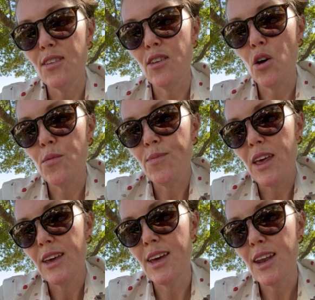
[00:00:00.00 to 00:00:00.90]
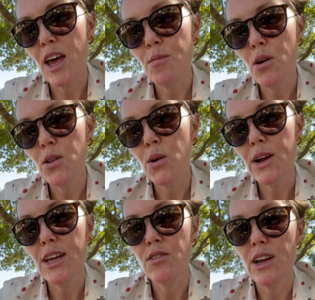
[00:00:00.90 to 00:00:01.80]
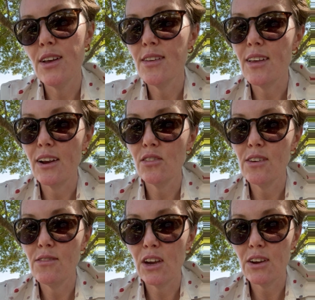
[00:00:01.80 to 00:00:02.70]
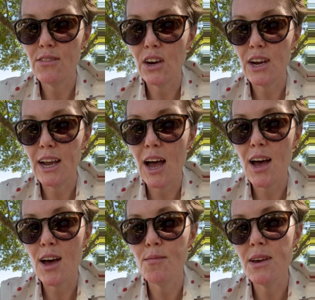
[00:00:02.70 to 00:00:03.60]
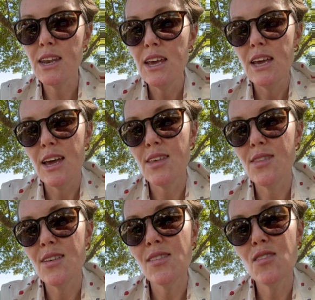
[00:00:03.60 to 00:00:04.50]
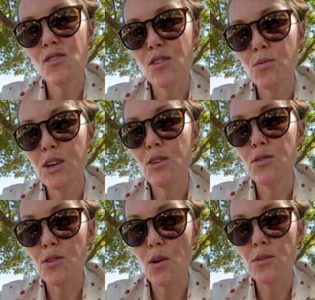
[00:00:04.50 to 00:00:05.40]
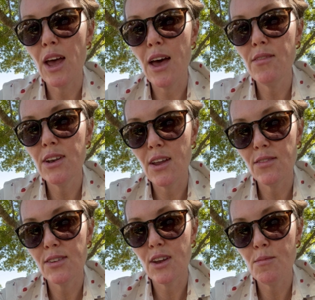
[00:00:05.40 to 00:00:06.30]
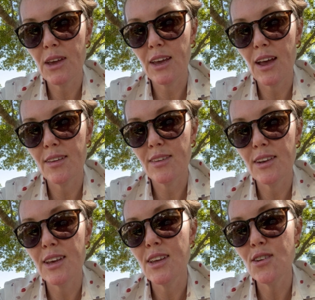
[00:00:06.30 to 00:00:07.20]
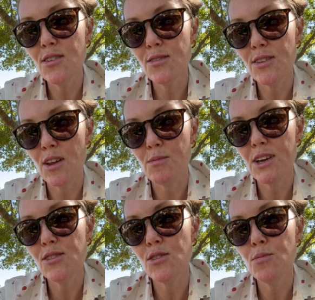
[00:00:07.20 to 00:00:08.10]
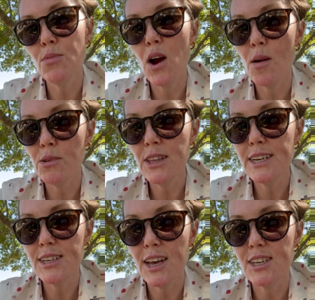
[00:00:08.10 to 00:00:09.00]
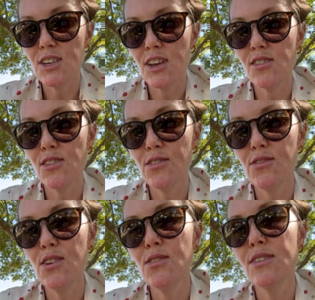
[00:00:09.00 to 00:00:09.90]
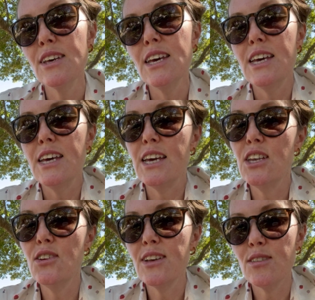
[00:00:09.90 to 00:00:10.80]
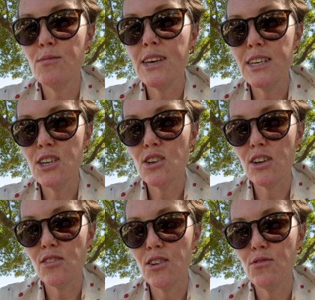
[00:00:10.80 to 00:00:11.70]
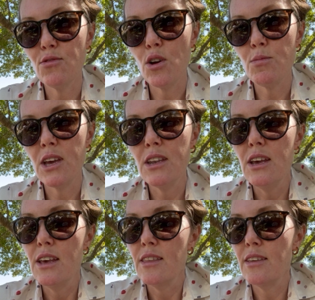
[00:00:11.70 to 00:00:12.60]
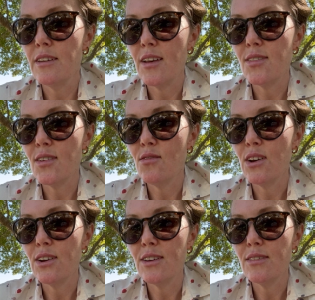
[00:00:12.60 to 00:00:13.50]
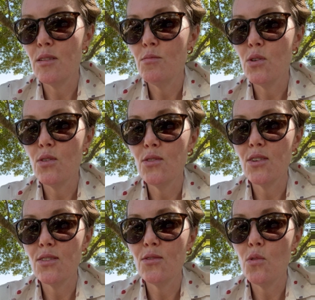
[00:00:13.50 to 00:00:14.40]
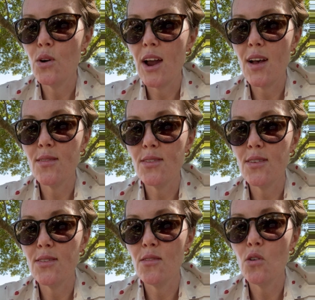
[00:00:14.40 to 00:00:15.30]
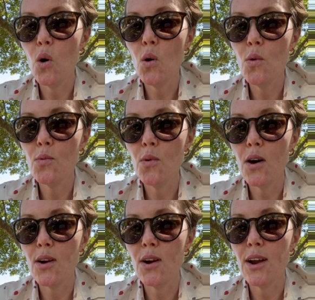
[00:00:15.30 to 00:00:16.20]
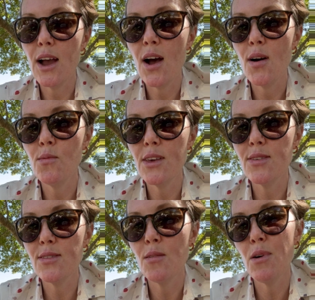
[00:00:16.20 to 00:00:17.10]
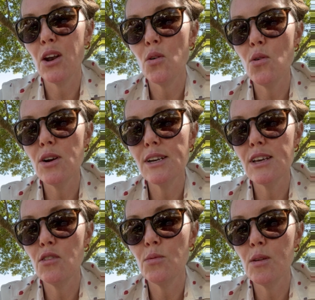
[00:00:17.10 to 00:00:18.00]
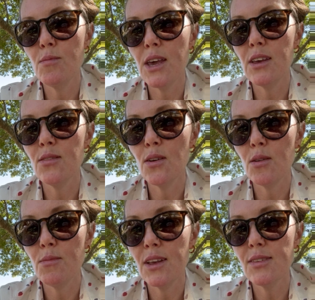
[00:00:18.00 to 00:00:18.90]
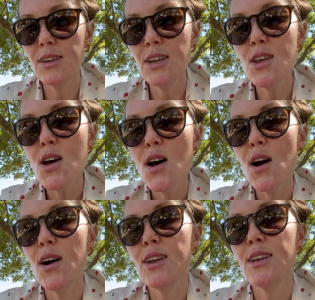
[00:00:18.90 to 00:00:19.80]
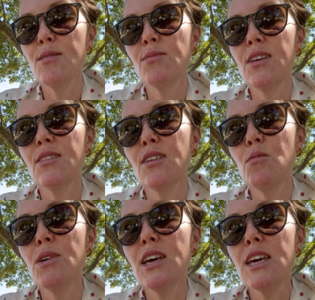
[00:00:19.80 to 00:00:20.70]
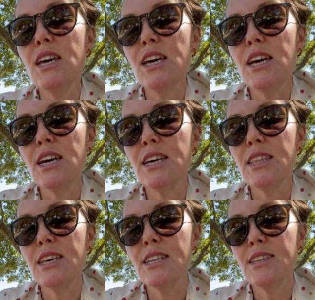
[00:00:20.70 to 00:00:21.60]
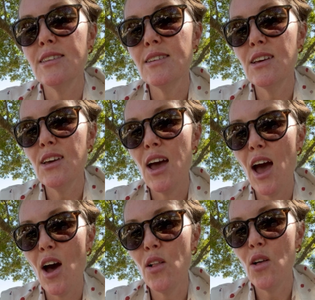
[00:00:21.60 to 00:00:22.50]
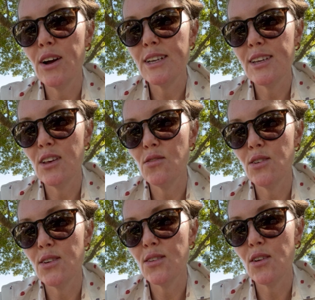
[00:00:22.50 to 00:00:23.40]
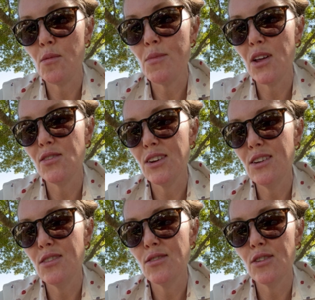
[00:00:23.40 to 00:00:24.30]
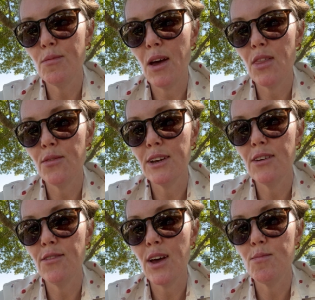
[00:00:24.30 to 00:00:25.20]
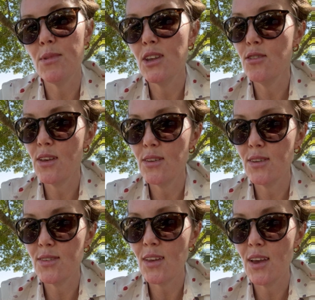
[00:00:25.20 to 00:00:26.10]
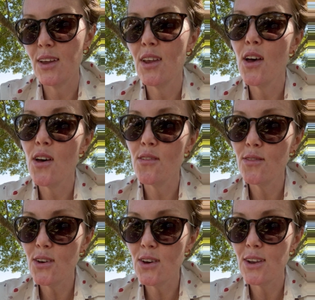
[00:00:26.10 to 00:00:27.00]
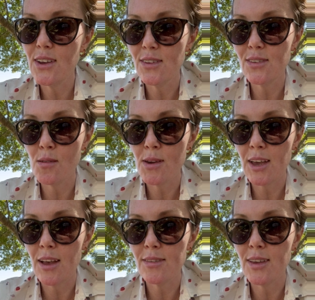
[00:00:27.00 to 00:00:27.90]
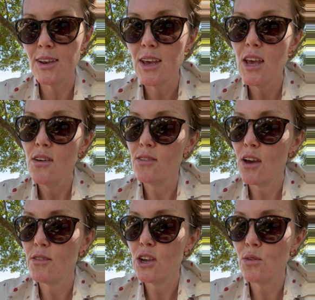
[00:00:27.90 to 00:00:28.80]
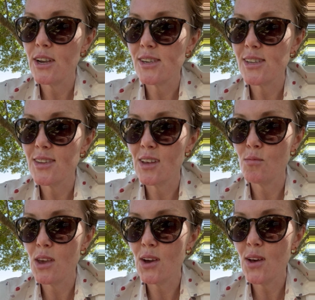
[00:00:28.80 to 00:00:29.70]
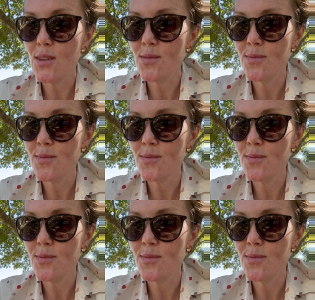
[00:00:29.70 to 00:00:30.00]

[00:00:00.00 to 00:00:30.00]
So again, hypochlorhydria is actually very, very common, and this is just where you don't have enough stomach acid in your stomach to properly digest your foods, and you get some indigestion from it. The test is very simple, just 4 ounces of cold water with about a 1/4 teaspoon of baking soda mixed in on an empty stomach, and then see how long it takes for you to start belching. Usually about 3 to 5 minutes is a sign of good stomach acid. If you have any questions, give me a call.